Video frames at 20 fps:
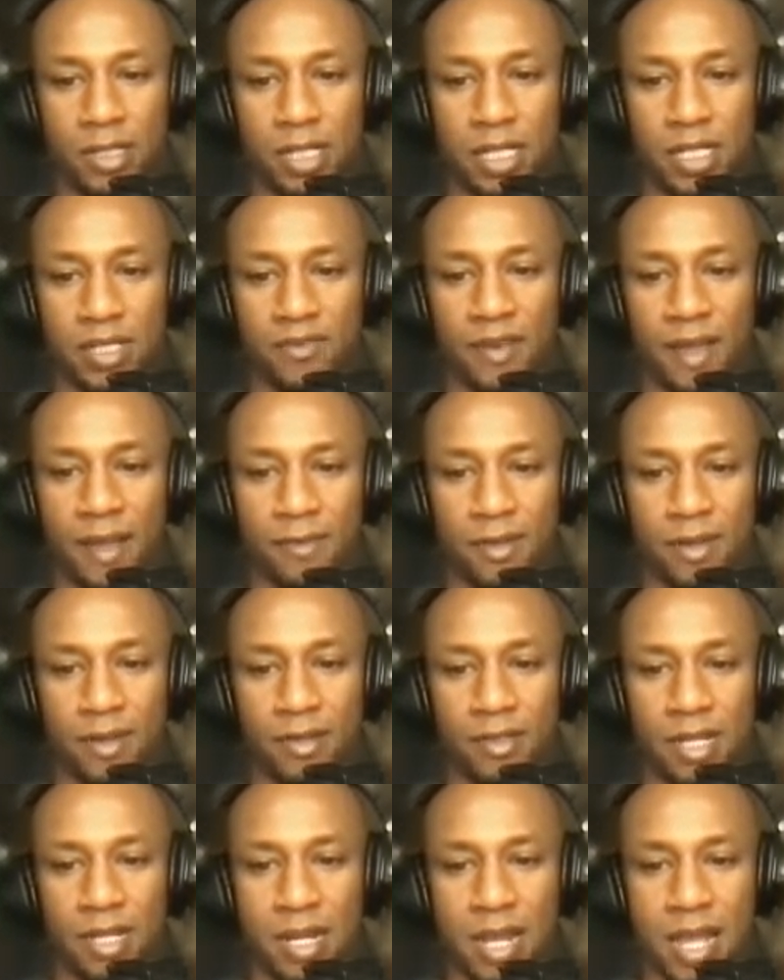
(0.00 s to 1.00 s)

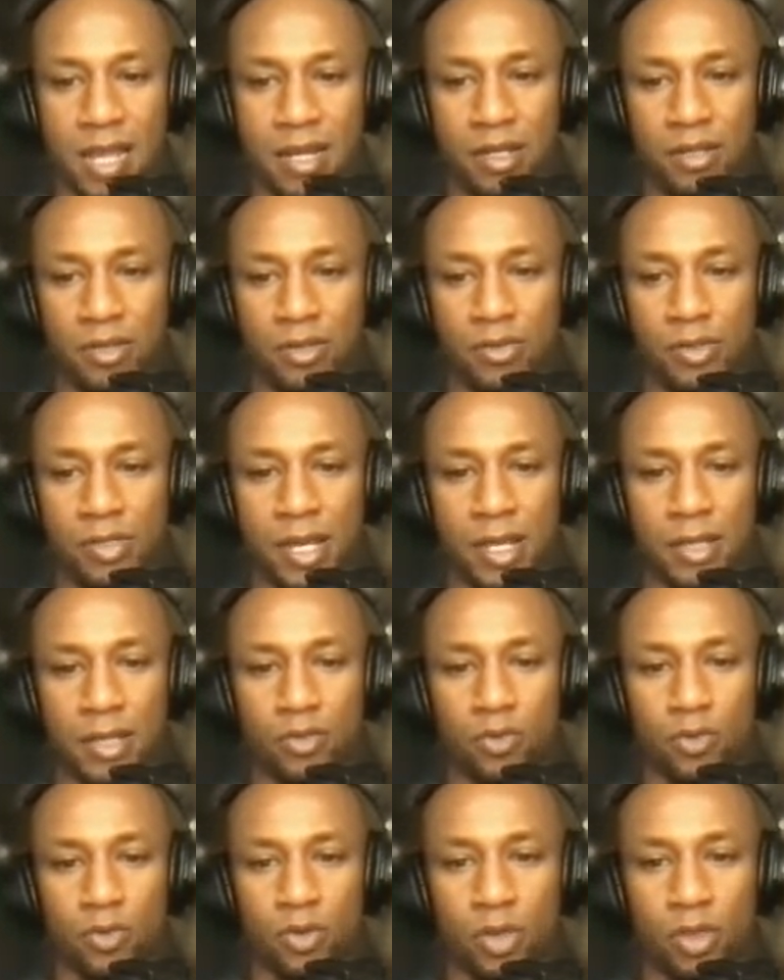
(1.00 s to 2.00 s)
$5.92,
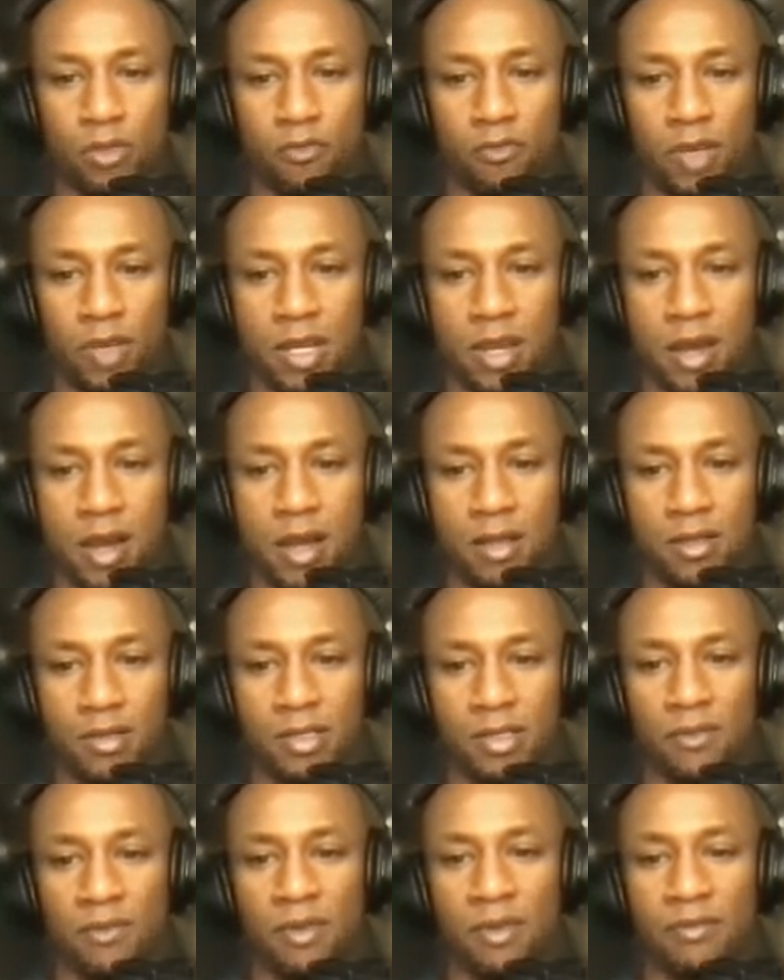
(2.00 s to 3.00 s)
or
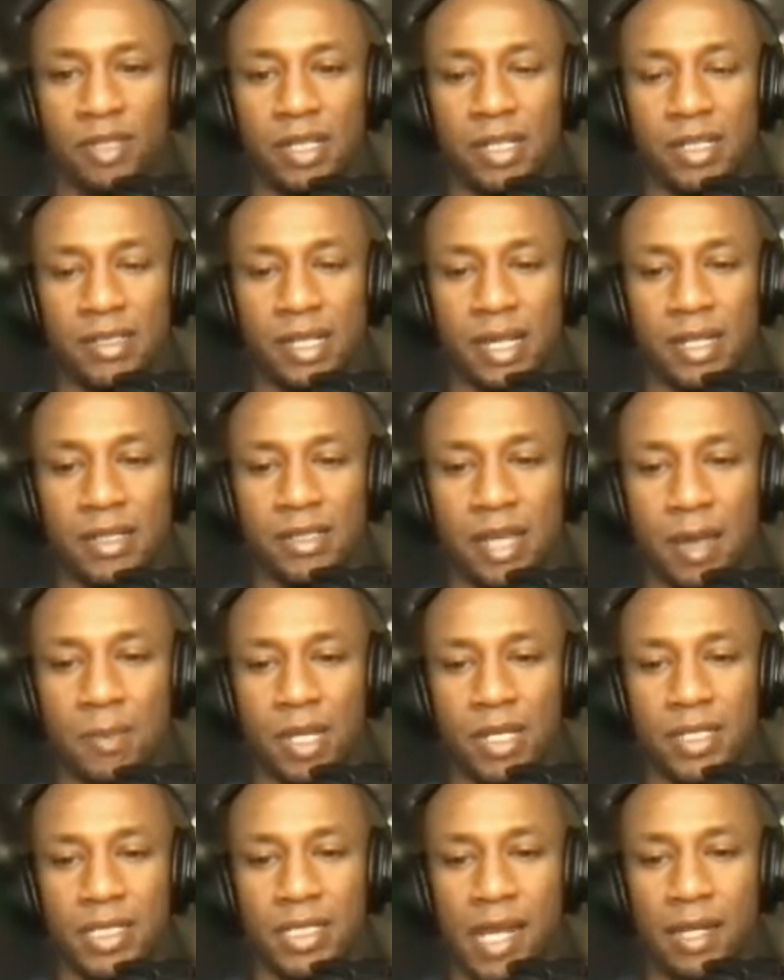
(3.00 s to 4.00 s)
$3.15. I
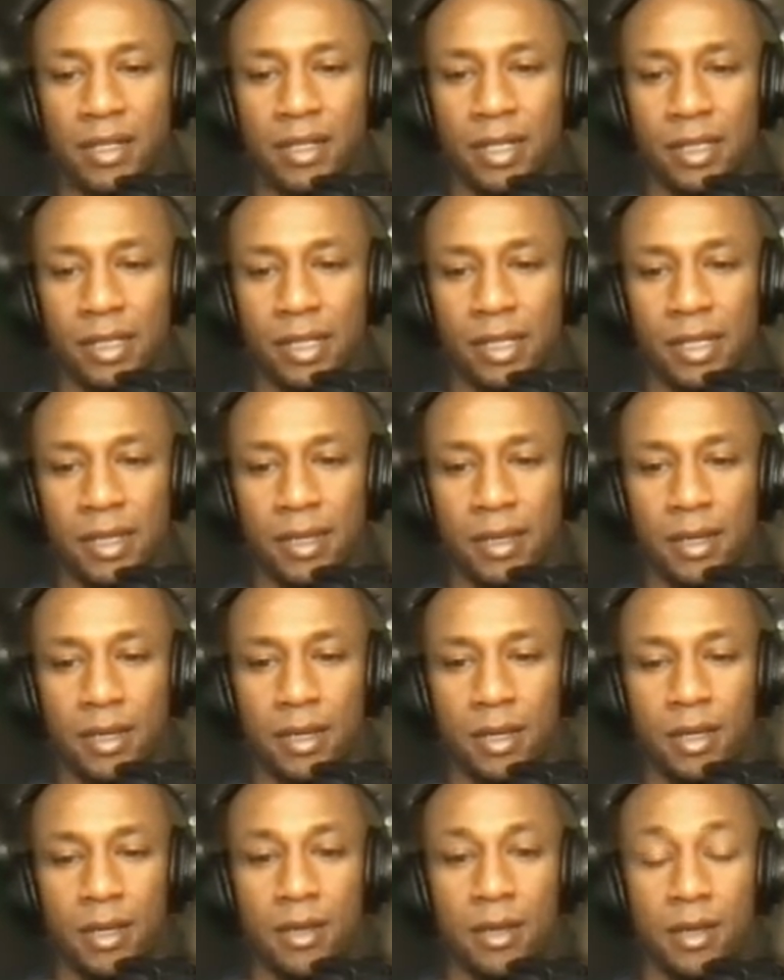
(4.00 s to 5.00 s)
mean, technically,
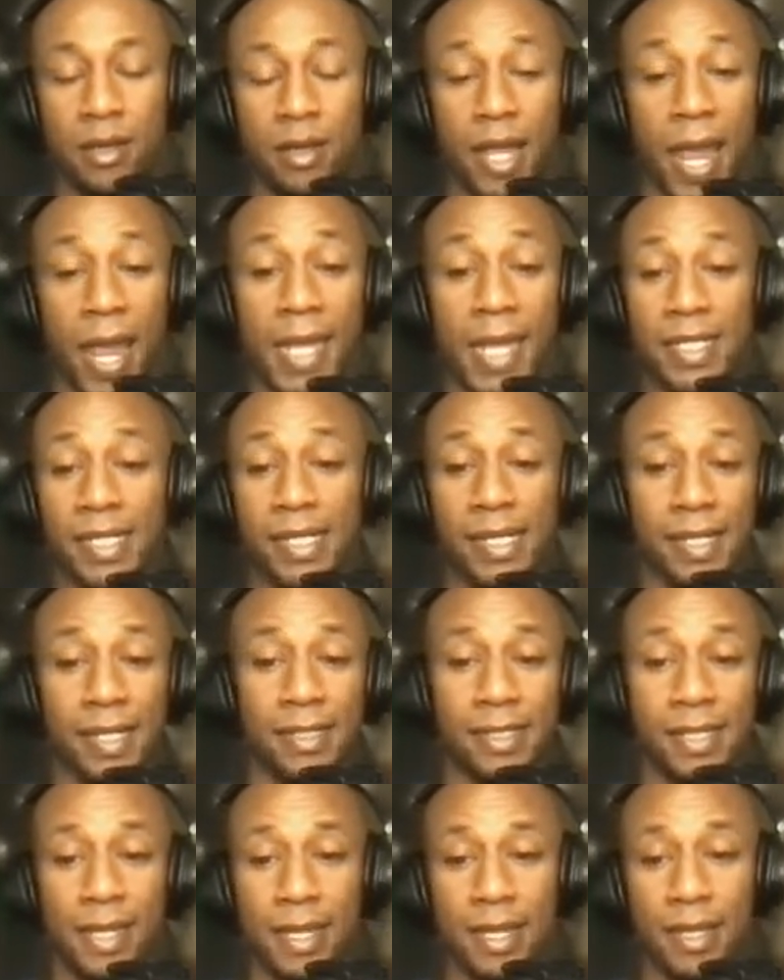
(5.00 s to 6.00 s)

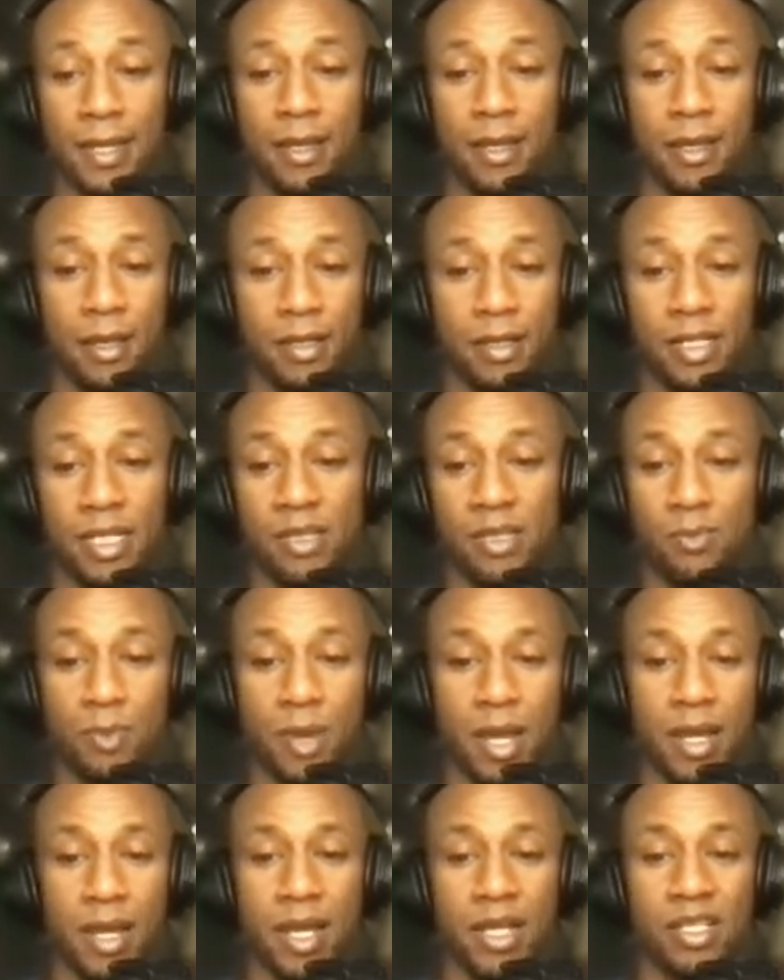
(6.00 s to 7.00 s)
AT&T,
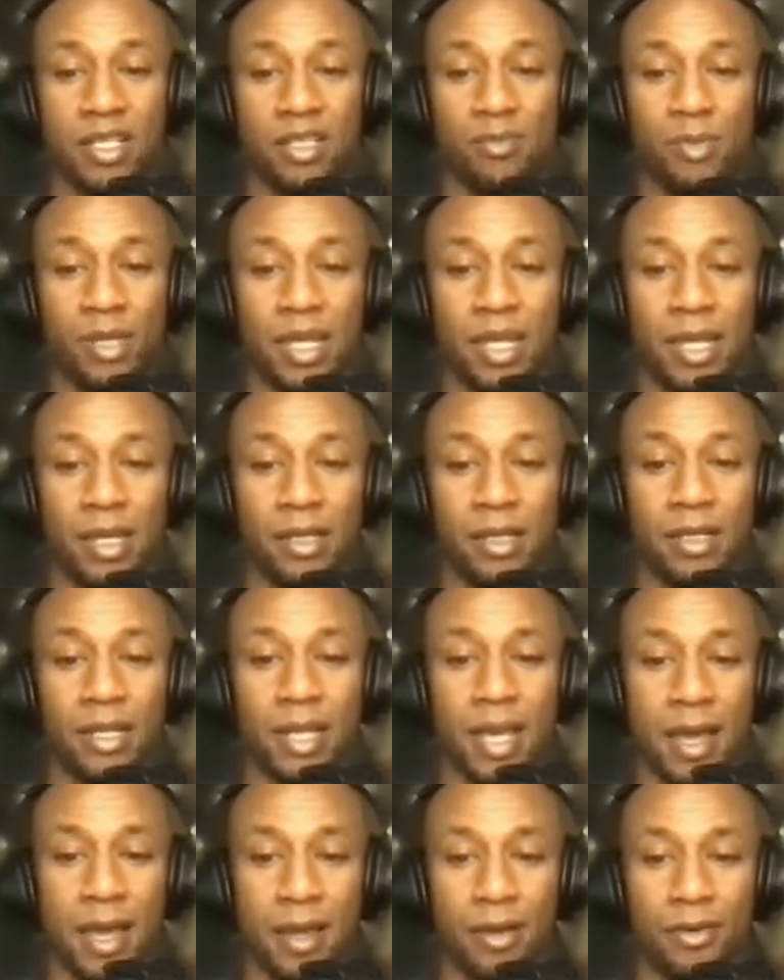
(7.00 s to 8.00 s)
despite us being
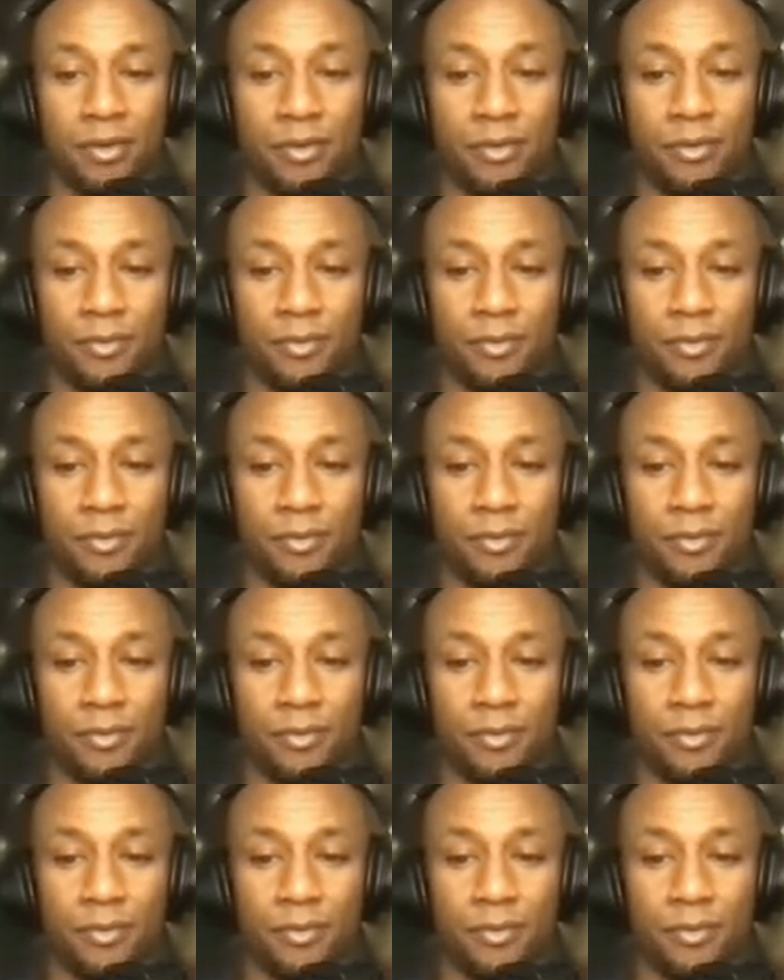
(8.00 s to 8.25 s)
down,